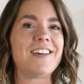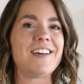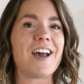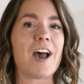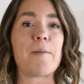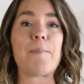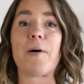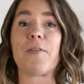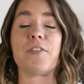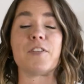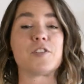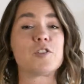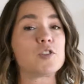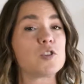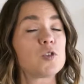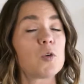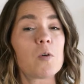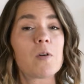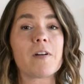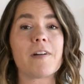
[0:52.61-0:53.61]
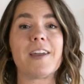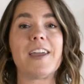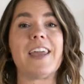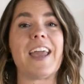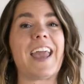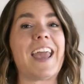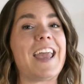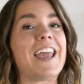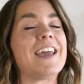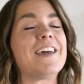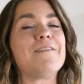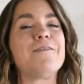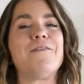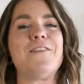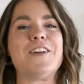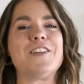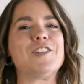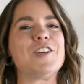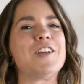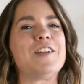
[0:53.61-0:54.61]
about the story and
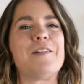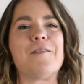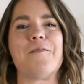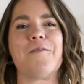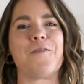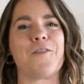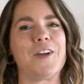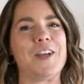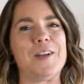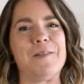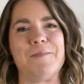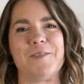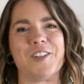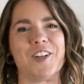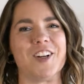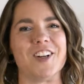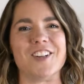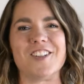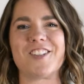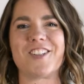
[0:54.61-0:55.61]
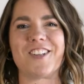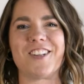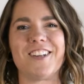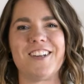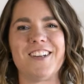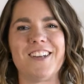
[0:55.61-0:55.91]
vision of Freedom Church.